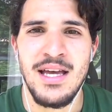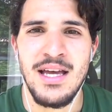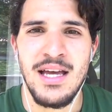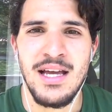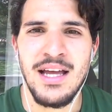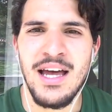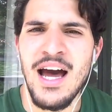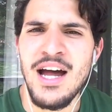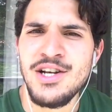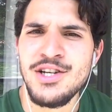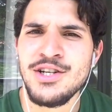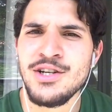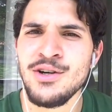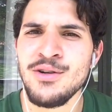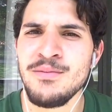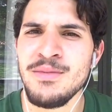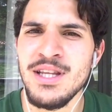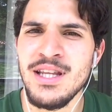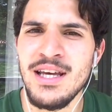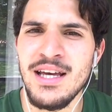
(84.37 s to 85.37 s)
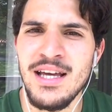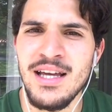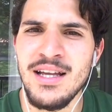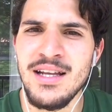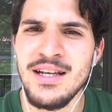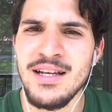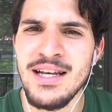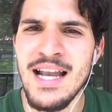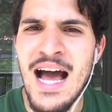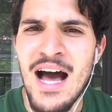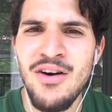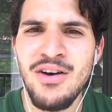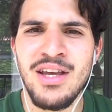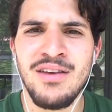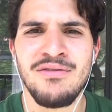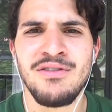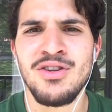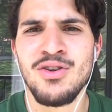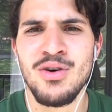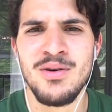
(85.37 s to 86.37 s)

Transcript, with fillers: and God's shown me that now even